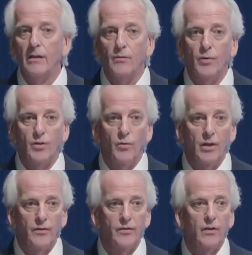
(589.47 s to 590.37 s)
which
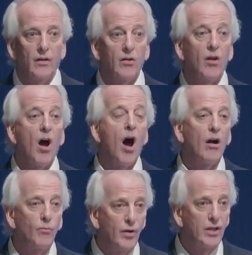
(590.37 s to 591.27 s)
was
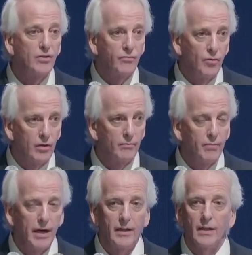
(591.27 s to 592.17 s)
long wished for
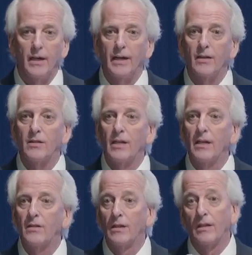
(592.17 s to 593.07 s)
by the United
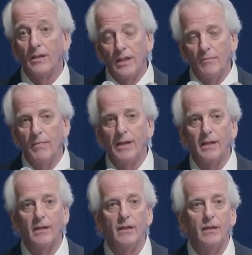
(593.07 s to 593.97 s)
States and indeed
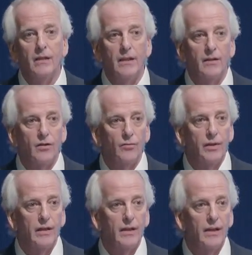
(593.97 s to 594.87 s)
many in
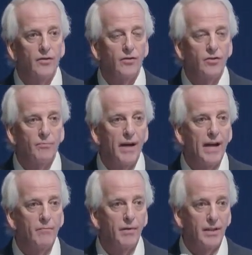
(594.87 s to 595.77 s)
Korea and
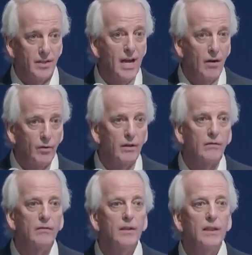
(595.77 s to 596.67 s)
Japan, but is now real.
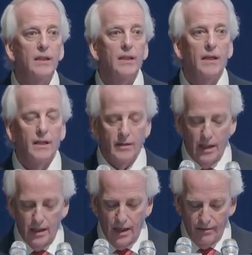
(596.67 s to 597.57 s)

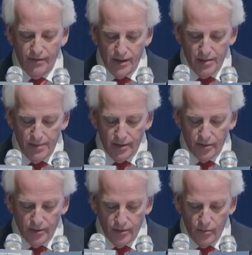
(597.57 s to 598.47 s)
In a
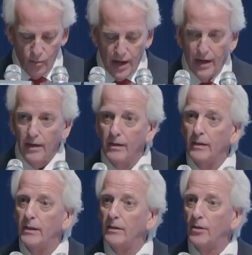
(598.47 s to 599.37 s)
fundamental way.
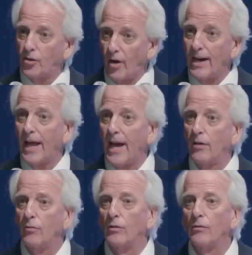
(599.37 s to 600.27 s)
The
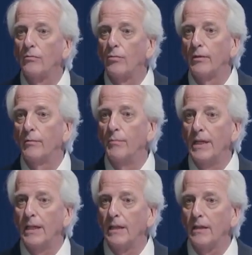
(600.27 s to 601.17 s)
trilateral
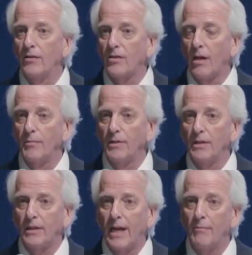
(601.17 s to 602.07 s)
meeting and summit
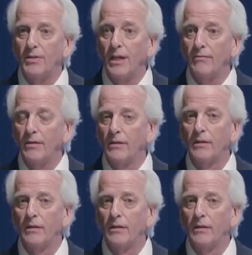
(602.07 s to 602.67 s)
in Camp David,